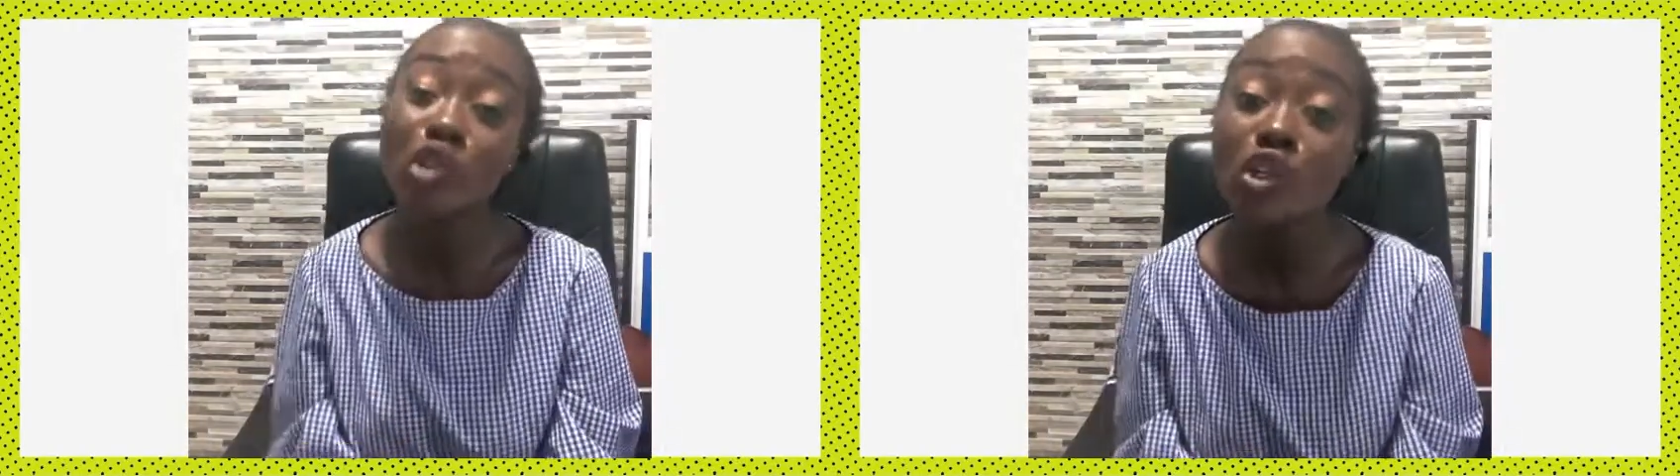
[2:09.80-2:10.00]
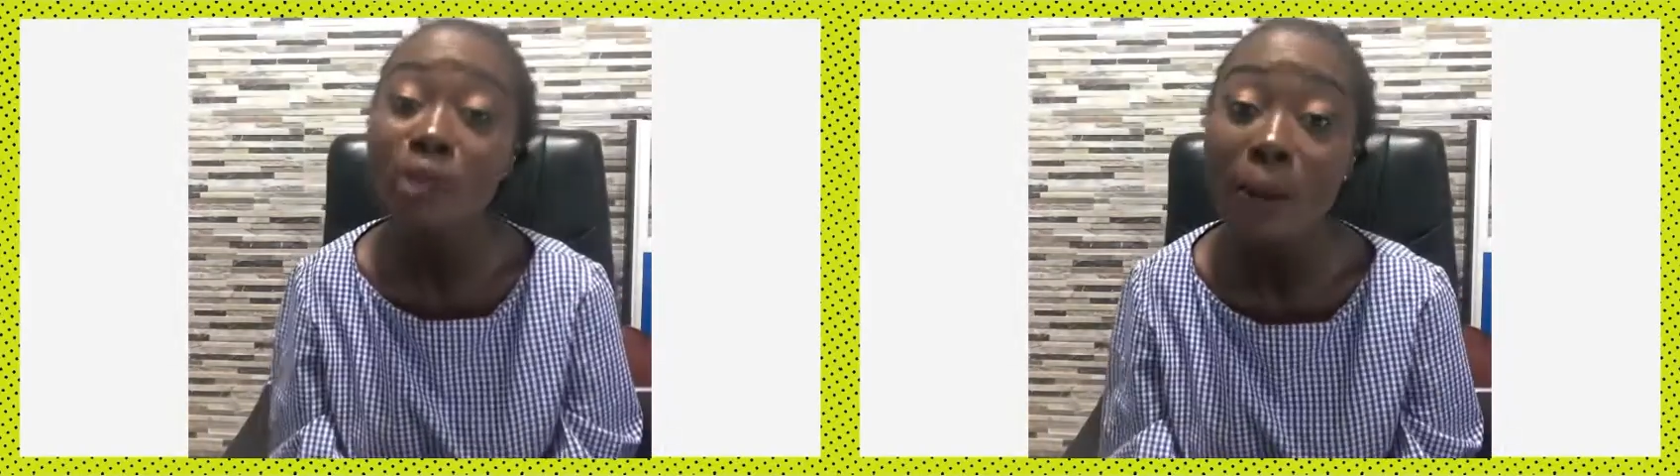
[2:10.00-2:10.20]

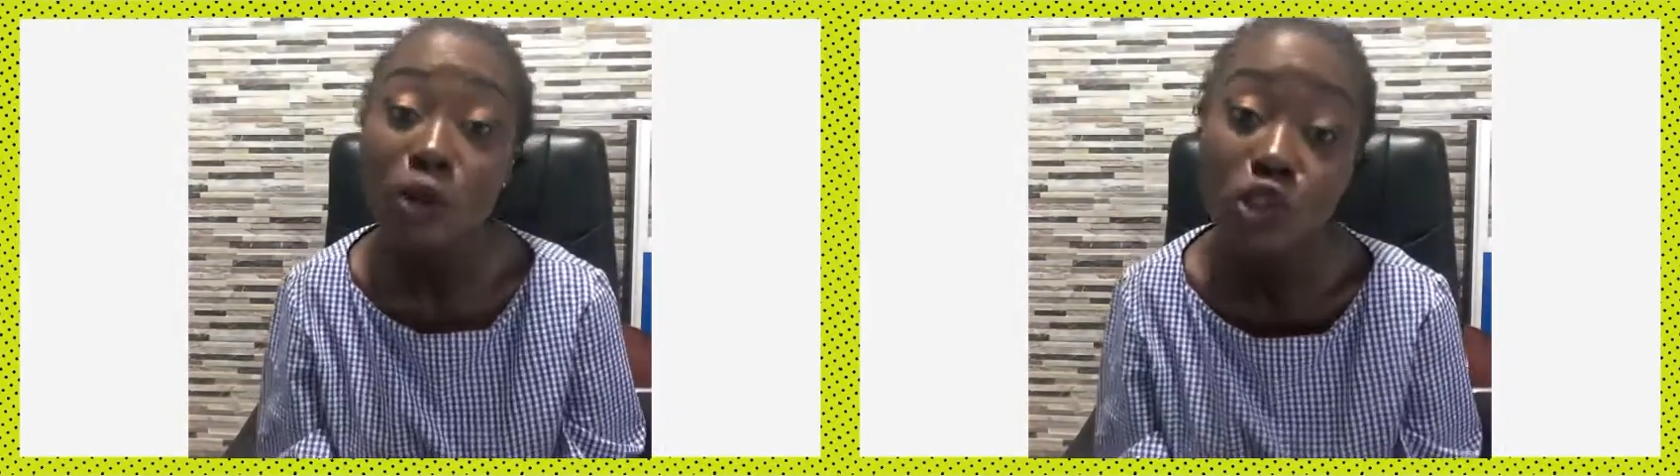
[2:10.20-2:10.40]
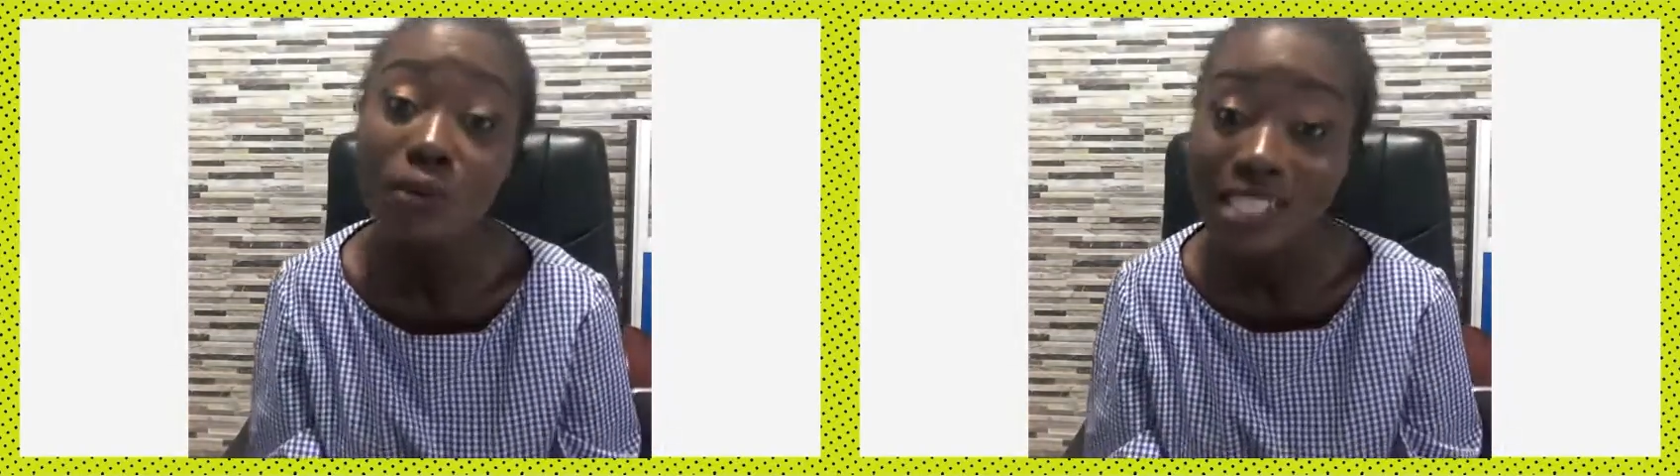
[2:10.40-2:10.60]
be able
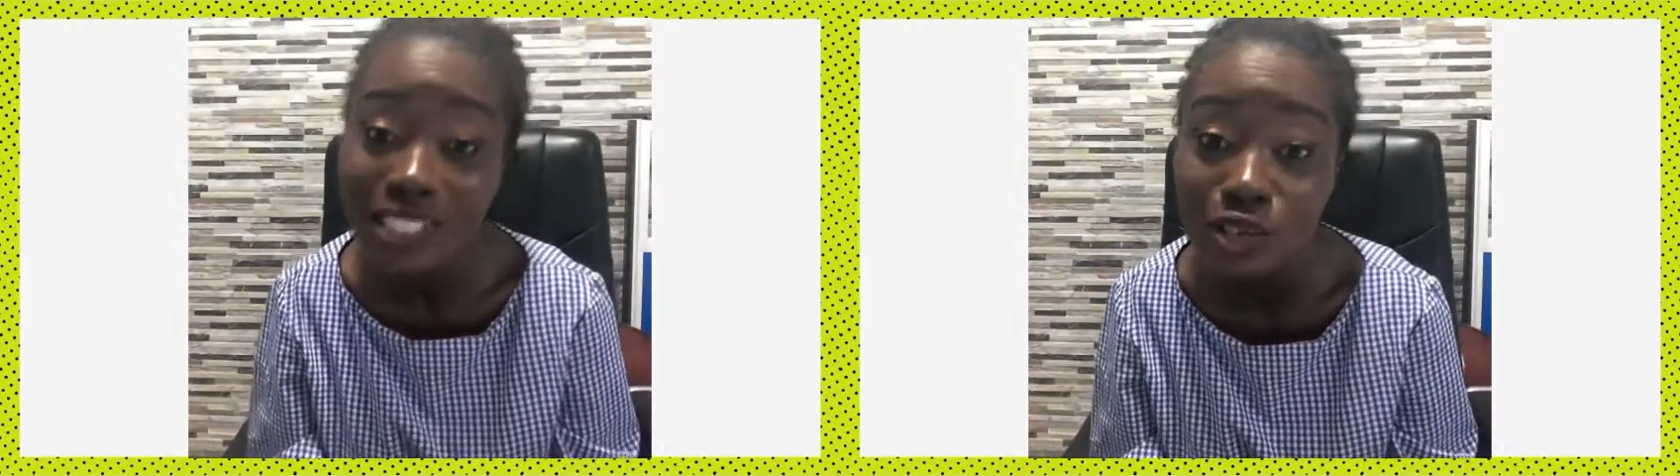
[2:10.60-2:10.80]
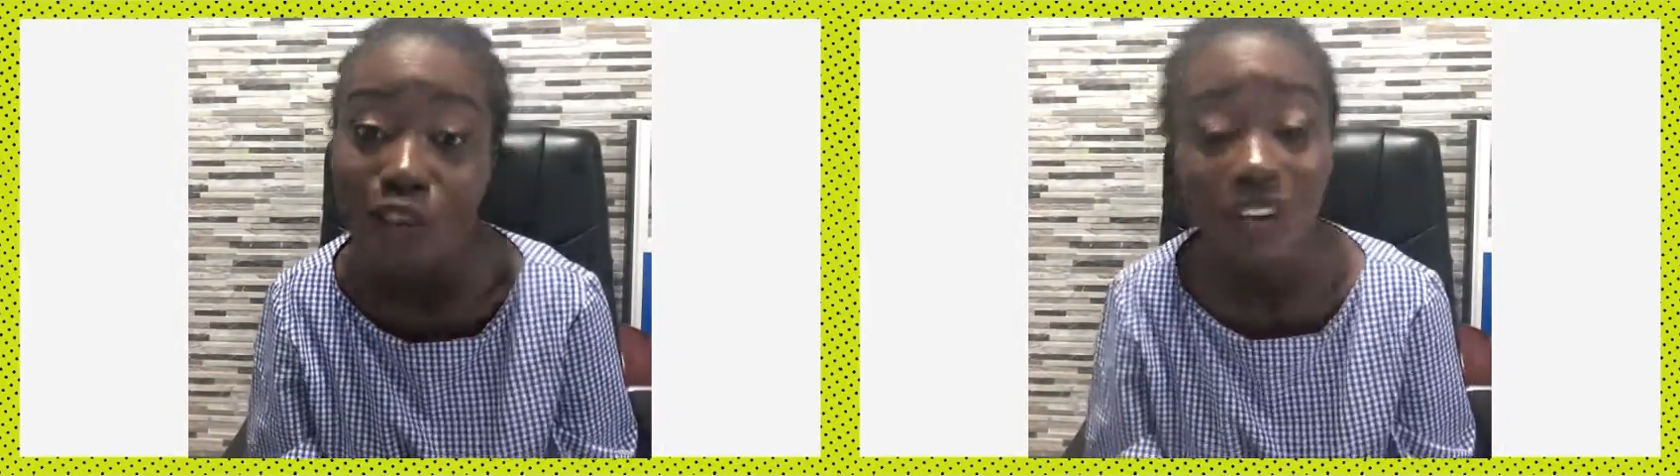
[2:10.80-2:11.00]
to
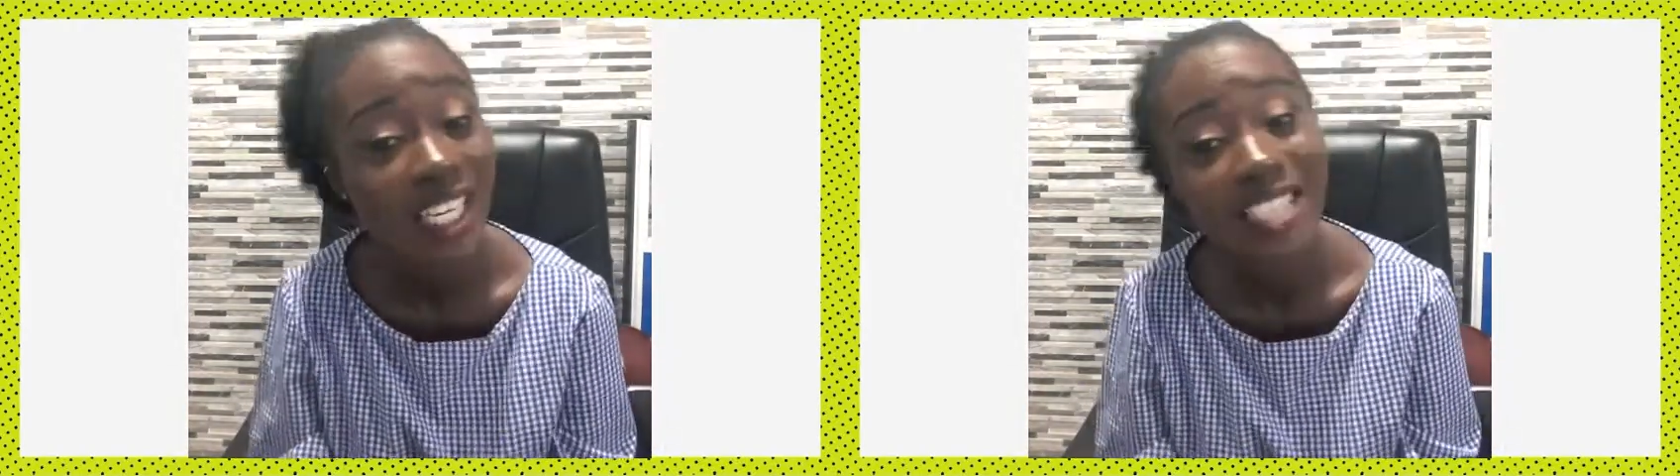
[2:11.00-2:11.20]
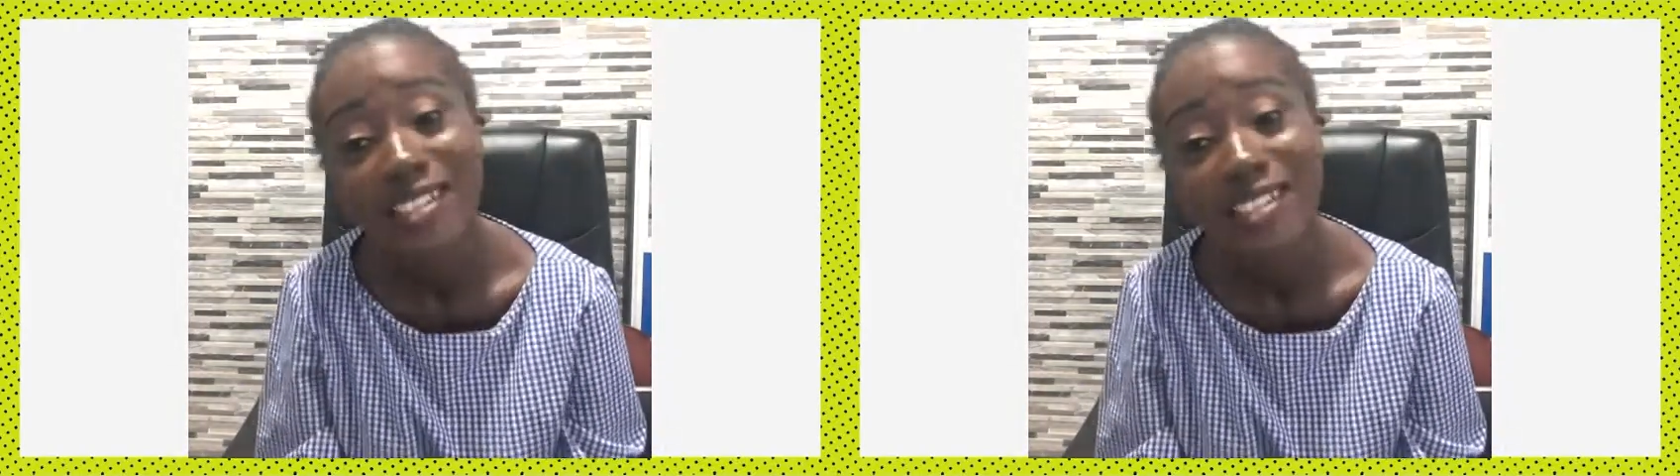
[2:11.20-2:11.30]
mention your father's